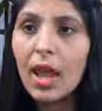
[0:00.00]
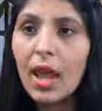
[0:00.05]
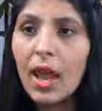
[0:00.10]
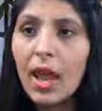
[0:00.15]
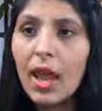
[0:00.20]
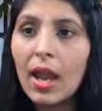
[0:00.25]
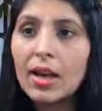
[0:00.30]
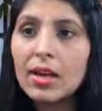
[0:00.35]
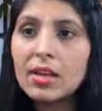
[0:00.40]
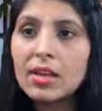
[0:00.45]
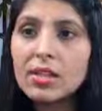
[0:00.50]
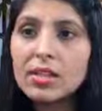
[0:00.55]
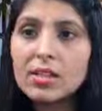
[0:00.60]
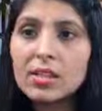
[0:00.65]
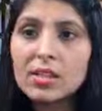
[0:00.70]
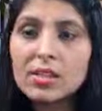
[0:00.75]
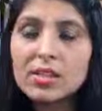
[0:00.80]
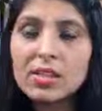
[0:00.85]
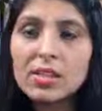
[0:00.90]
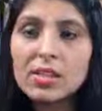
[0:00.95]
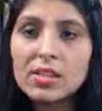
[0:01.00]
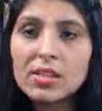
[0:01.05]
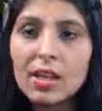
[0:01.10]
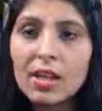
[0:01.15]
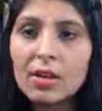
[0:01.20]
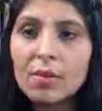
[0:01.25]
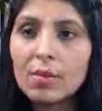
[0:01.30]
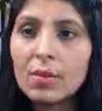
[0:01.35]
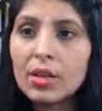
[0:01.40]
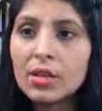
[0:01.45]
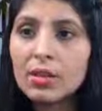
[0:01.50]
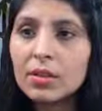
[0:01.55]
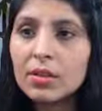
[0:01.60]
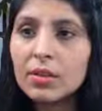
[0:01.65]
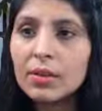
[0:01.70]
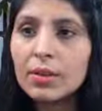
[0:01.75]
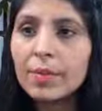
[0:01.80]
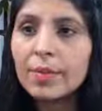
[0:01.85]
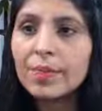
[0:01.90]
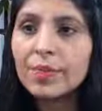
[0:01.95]
and distance is 10
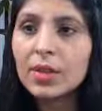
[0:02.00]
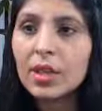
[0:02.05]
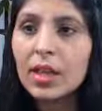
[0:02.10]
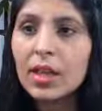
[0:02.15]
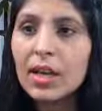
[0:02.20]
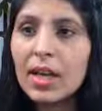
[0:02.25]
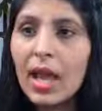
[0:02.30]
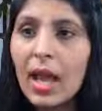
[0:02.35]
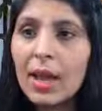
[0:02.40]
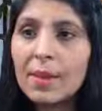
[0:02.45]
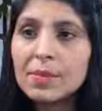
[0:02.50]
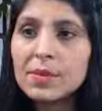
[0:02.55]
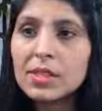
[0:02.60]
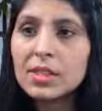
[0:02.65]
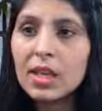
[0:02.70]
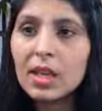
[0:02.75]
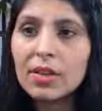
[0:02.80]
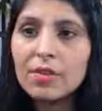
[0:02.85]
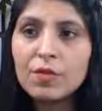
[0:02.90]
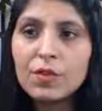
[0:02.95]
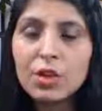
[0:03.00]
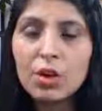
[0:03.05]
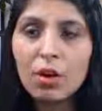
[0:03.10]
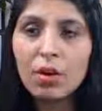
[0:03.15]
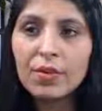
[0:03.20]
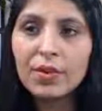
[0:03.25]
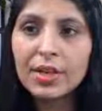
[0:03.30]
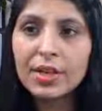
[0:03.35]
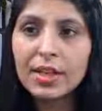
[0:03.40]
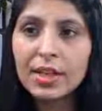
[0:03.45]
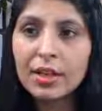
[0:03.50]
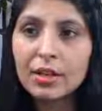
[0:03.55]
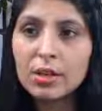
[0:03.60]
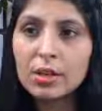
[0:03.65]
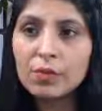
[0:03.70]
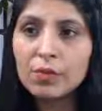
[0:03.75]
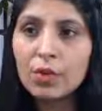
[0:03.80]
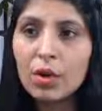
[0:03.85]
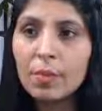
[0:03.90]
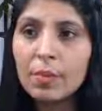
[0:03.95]
meter. Elapsed time we already get
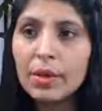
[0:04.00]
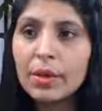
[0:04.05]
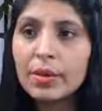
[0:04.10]
it from